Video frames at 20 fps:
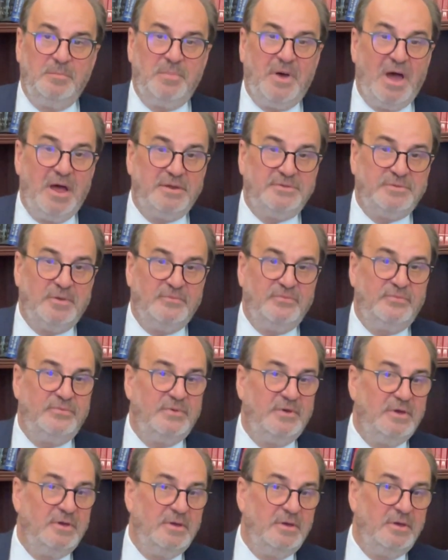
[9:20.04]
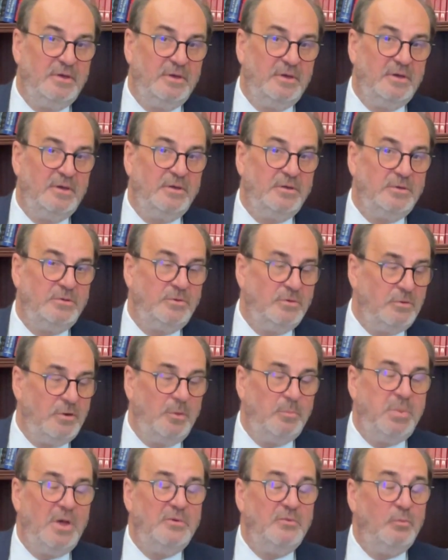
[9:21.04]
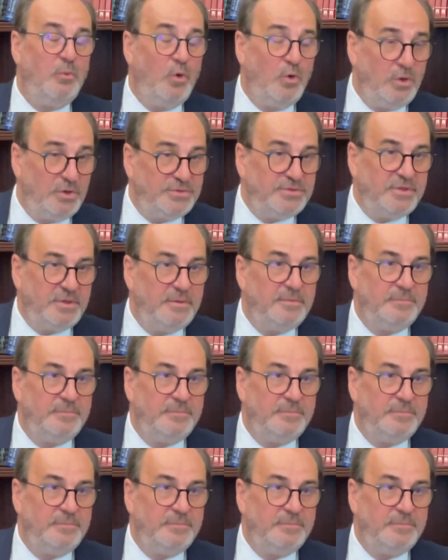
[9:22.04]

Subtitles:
part of Europe and world.